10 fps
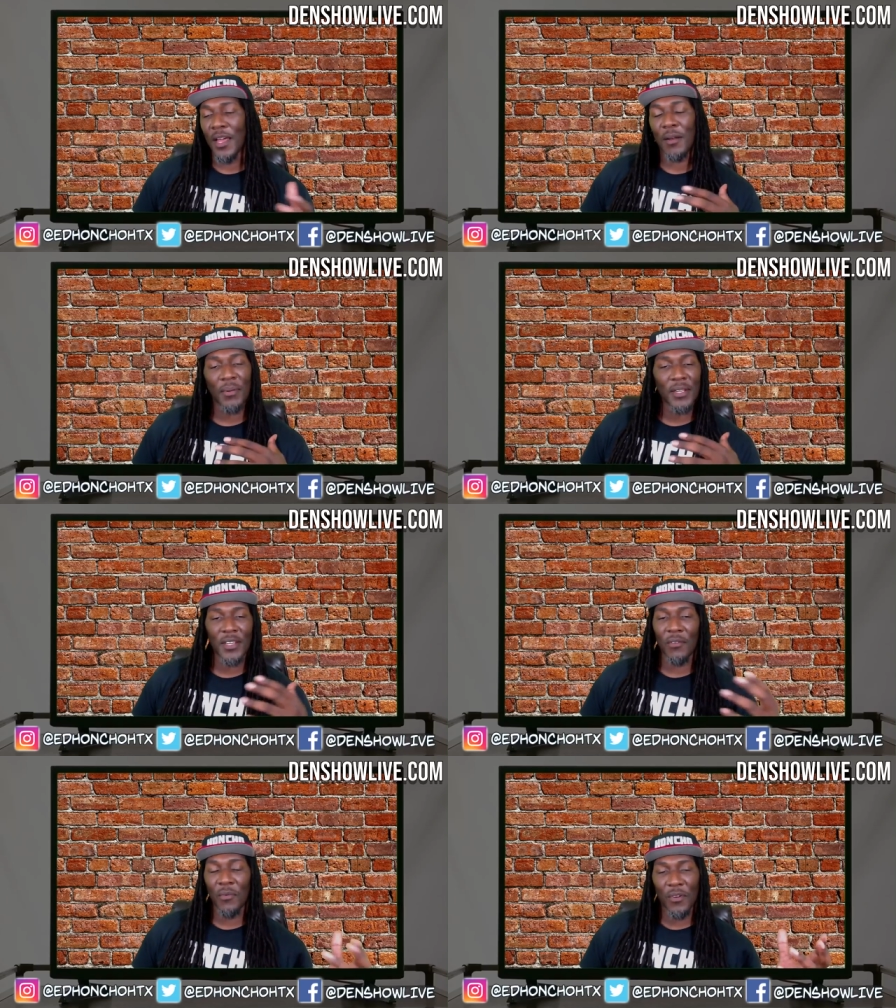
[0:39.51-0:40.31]
Not a place
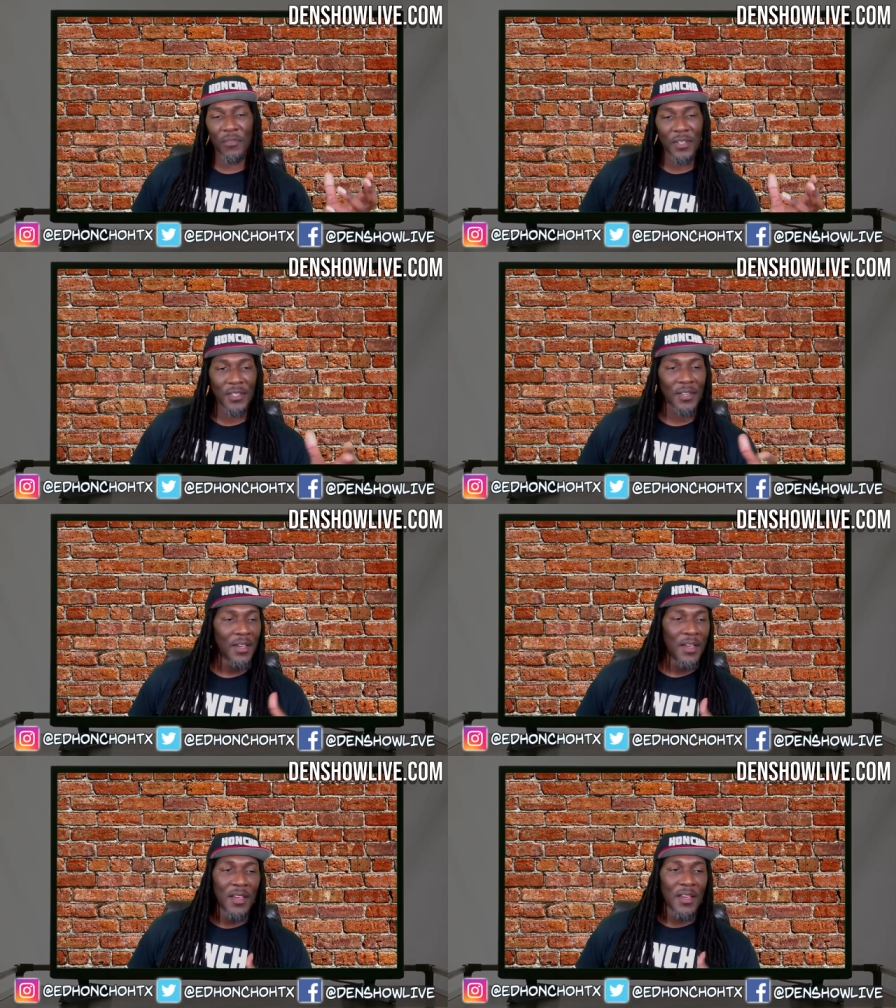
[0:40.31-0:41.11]
I ever want to visit,
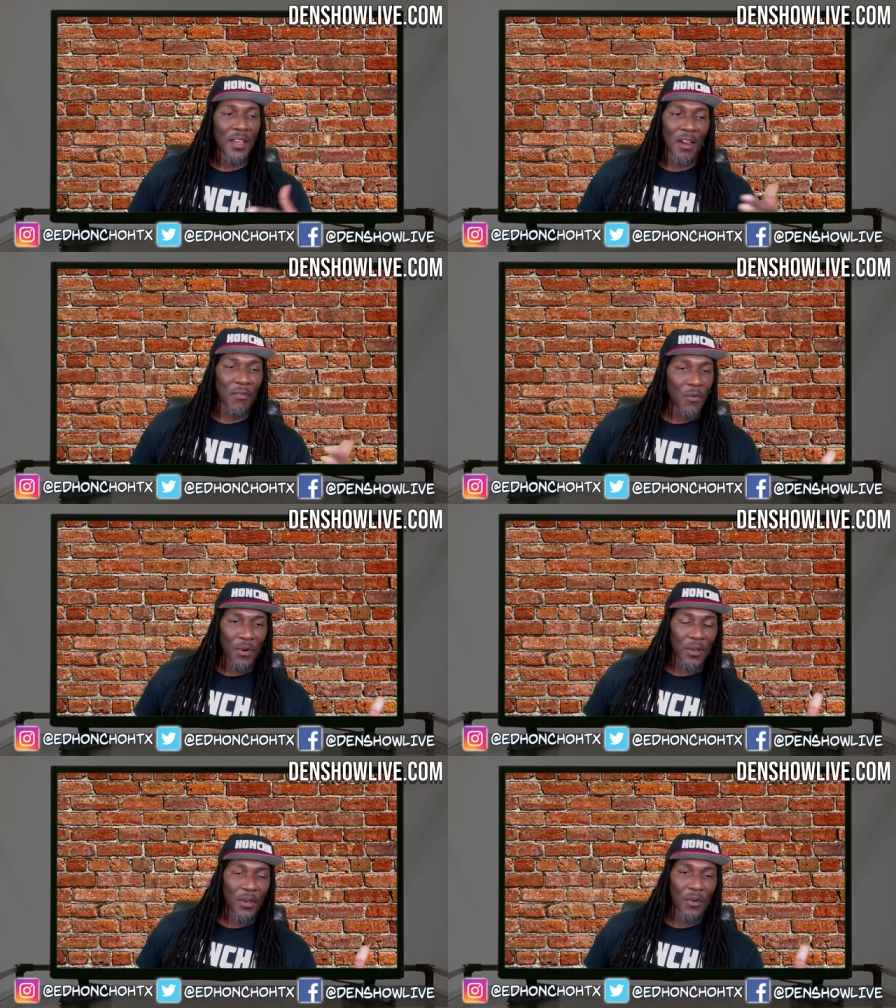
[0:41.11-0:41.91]
ever
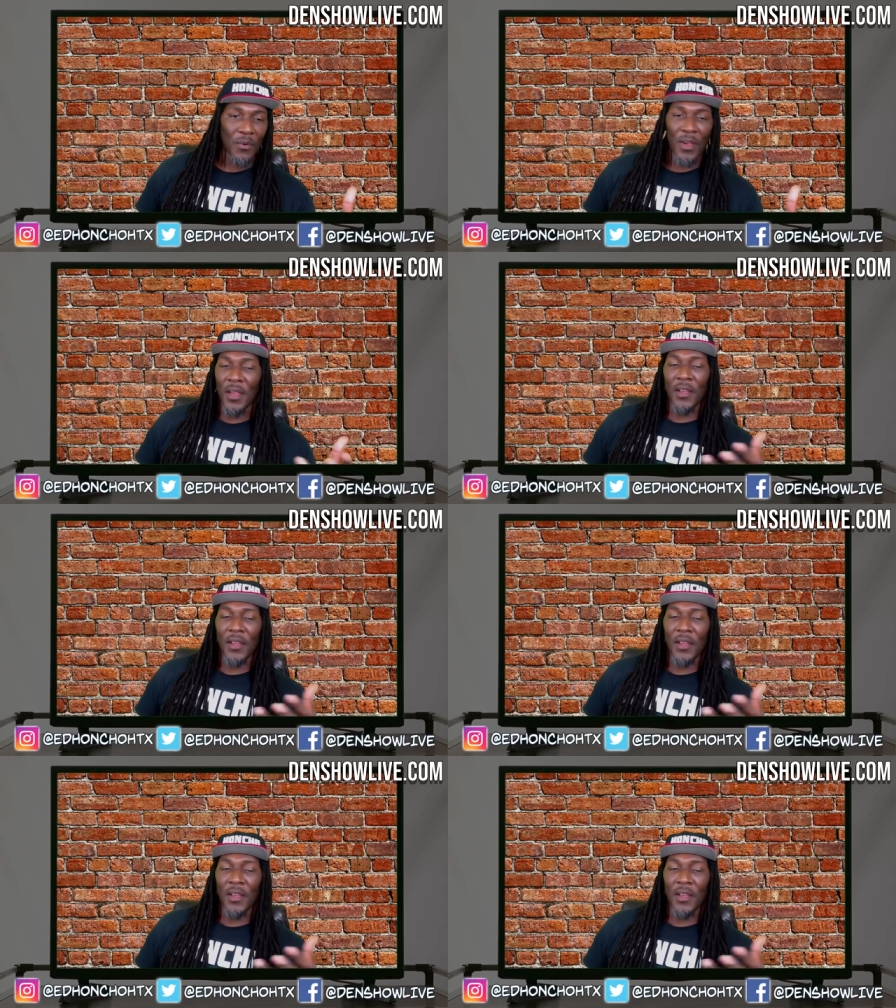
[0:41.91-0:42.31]
want to go.